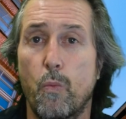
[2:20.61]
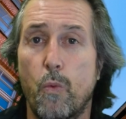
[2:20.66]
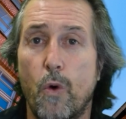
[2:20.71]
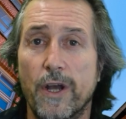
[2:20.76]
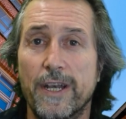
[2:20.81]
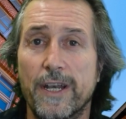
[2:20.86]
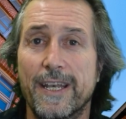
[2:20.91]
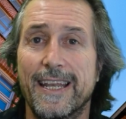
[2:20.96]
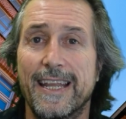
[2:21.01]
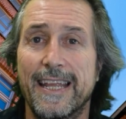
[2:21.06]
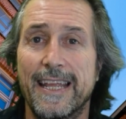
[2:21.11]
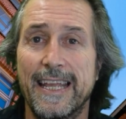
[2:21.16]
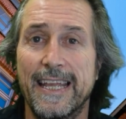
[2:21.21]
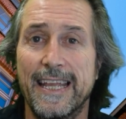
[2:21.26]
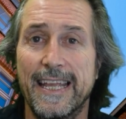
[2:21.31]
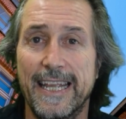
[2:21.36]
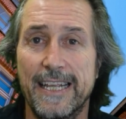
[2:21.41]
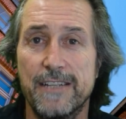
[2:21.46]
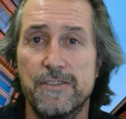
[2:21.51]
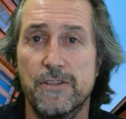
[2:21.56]
what
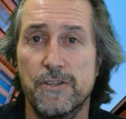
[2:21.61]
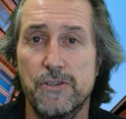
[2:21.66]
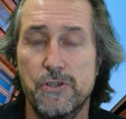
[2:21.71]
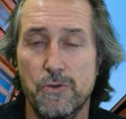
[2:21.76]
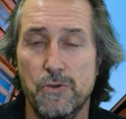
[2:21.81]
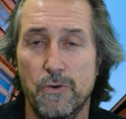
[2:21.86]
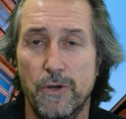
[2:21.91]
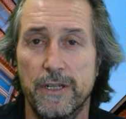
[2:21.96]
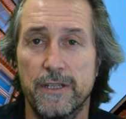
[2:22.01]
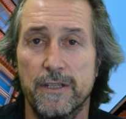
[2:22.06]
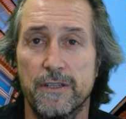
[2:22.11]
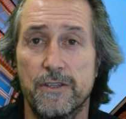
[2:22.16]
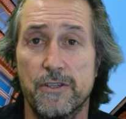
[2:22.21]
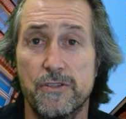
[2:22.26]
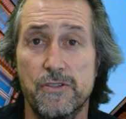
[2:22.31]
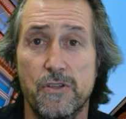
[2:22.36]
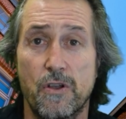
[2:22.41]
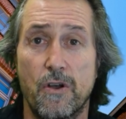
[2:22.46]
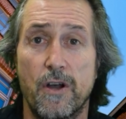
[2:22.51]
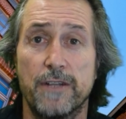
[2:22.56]
is the joint
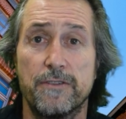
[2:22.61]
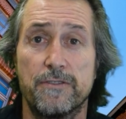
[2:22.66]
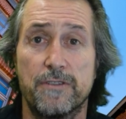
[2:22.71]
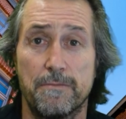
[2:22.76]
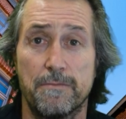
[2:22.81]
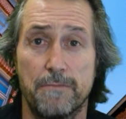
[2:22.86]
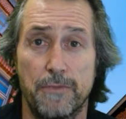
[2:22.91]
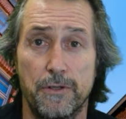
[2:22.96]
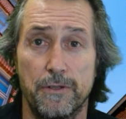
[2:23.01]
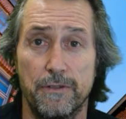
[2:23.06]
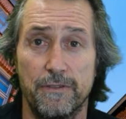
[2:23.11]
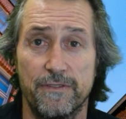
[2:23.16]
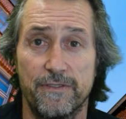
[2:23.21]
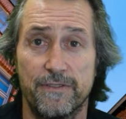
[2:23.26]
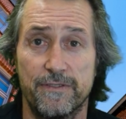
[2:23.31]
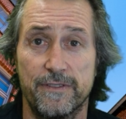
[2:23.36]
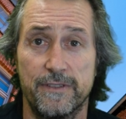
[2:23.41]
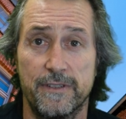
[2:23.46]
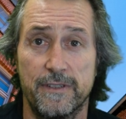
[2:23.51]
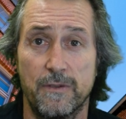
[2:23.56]
designed to move?
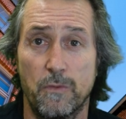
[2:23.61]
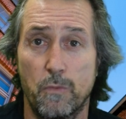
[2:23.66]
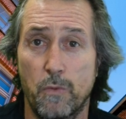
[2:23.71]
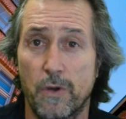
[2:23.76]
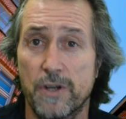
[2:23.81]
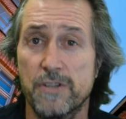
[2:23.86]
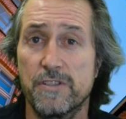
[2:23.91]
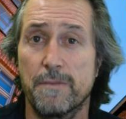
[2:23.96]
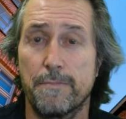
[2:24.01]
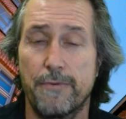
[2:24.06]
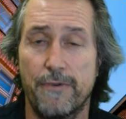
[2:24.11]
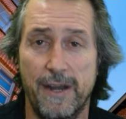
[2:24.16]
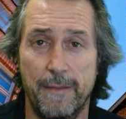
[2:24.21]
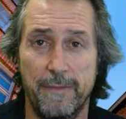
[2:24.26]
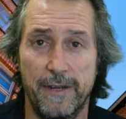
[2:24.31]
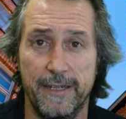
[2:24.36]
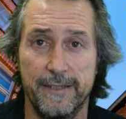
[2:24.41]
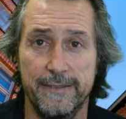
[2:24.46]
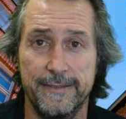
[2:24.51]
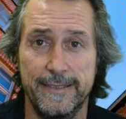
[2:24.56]
What is the
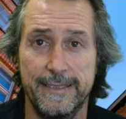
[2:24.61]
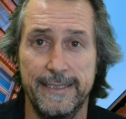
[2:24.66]
parameter?